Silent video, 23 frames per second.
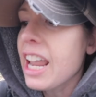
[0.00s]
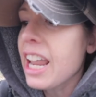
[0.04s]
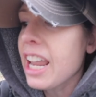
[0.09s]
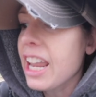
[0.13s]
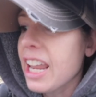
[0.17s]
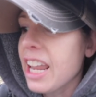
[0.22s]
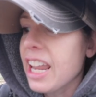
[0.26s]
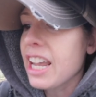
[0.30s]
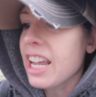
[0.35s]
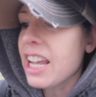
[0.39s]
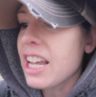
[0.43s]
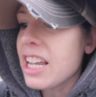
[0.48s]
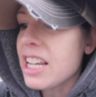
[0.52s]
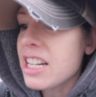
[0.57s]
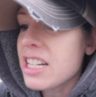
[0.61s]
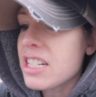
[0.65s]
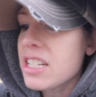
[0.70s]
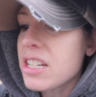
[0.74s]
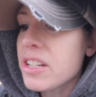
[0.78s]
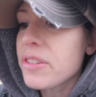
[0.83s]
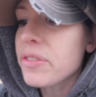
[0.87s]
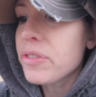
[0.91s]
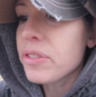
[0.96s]

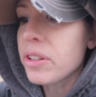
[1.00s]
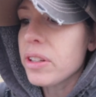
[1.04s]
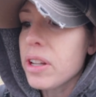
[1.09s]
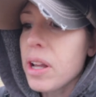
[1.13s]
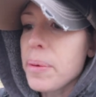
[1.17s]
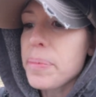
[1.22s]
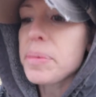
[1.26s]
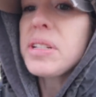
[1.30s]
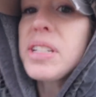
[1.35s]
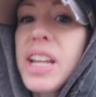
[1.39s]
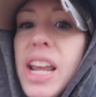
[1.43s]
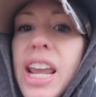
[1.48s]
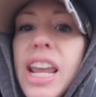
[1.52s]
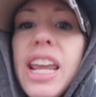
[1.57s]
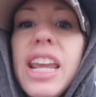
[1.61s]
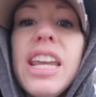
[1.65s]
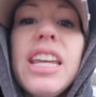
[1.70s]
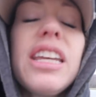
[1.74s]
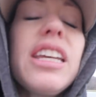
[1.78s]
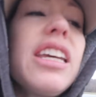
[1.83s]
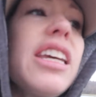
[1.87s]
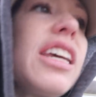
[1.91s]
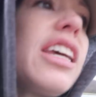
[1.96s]
and fill up the
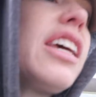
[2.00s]
tank.